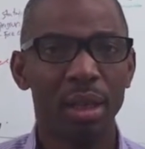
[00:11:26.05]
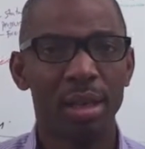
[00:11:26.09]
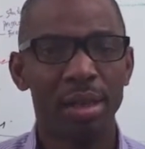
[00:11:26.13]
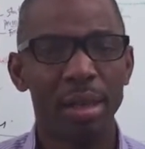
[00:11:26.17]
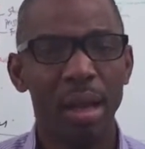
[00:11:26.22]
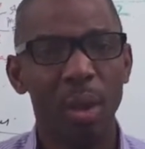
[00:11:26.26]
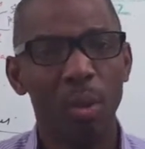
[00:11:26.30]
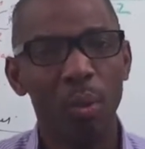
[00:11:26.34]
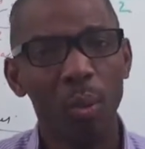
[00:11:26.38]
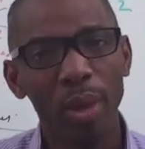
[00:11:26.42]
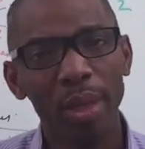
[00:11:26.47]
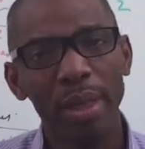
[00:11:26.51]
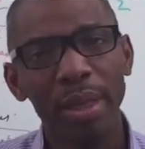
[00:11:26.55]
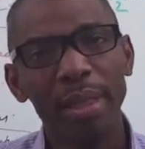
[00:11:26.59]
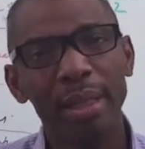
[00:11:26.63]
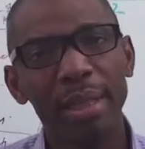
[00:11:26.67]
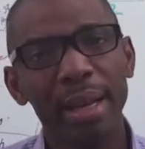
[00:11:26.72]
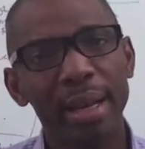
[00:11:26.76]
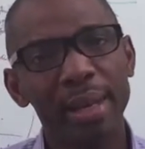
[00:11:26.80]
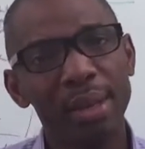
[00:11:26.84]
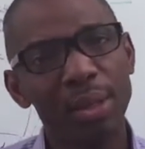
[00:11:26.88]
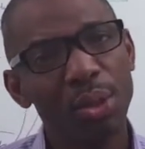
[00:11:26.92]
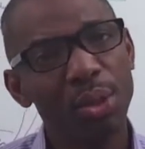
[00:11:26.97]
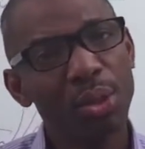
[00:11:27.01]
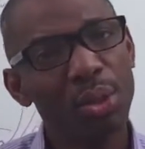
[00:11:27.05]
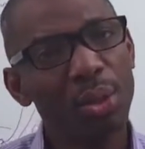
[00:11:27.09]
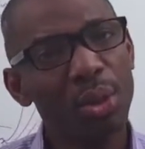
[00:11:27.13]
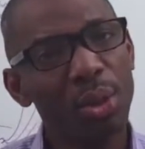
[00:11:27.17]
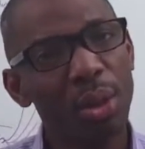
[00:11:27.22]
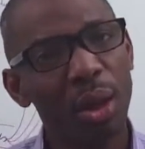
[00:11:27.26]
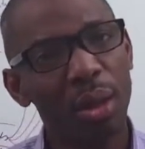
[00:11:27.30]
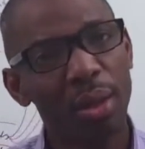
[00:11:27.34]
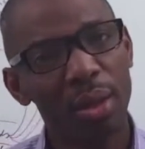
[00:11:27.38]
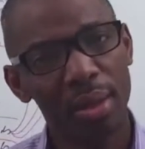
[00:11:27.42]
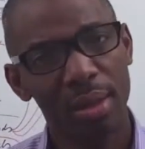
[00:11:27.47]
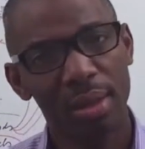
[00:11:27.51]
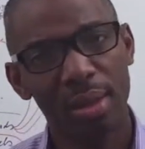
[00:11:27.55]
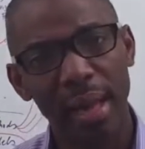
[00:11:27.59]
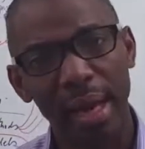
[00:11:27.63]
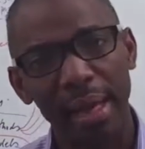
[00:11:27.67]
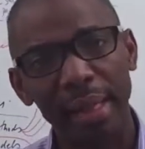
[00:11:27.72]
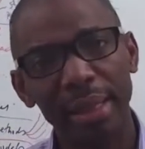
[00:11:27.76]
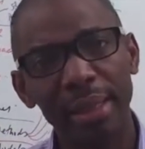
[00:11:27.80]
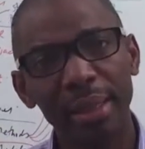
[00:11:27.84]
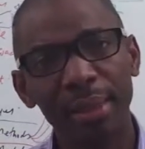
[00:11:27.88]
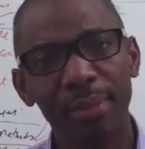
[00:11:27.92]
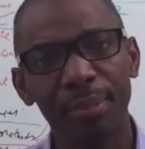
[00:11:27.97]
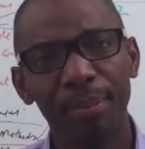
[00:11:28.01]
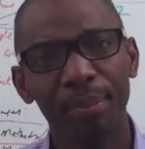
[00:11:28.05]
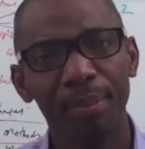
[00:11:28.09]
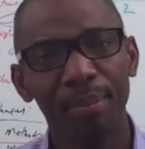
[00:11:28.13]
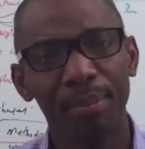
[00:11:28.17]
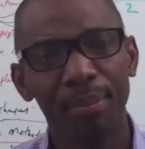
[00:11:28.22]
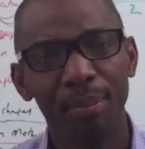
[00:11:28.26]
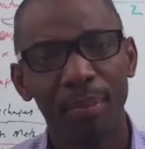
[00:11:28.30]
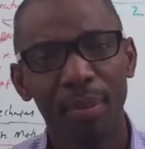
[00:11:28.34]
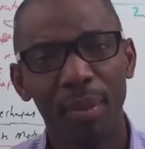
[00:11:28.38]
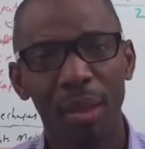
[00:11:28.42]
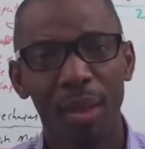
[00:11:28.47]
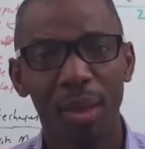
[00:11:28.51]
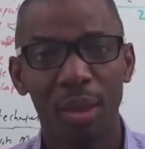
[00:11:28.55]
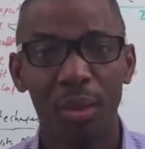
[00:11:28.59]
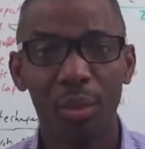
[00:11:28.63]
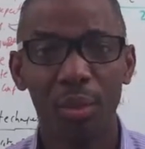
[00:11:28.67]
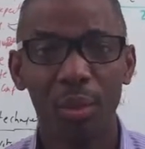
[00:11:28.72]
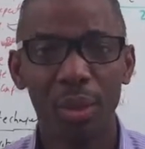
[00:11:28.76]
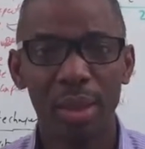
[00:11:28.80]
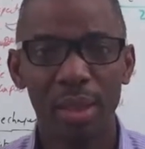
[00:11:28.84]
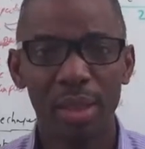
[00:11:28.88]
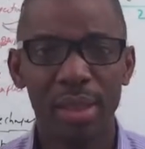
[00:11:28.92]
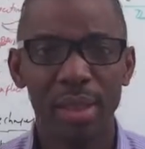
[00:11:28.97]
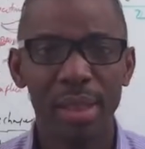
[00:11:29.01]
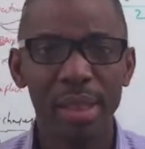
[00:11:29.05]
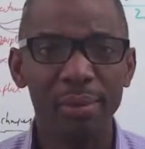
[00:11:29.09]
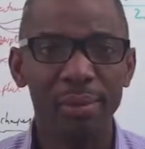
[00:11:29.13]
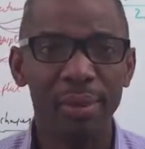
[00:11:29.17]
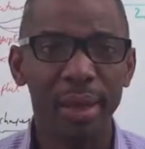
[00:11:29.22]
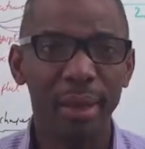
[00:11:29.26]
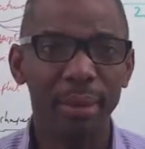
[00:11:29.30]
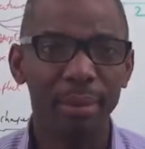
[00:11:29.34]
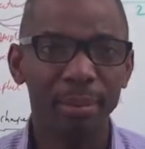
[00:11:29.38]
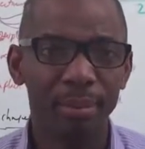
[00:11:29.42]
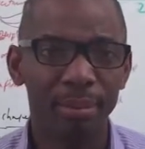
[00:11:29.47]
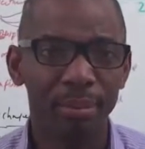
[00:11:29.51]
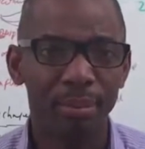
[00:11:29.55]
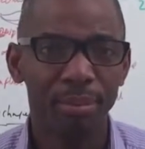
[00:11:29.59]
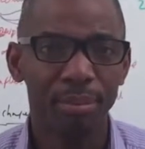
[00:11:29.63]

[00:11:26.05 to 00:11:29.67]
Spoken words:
Now, when it gets to the other side, the receiver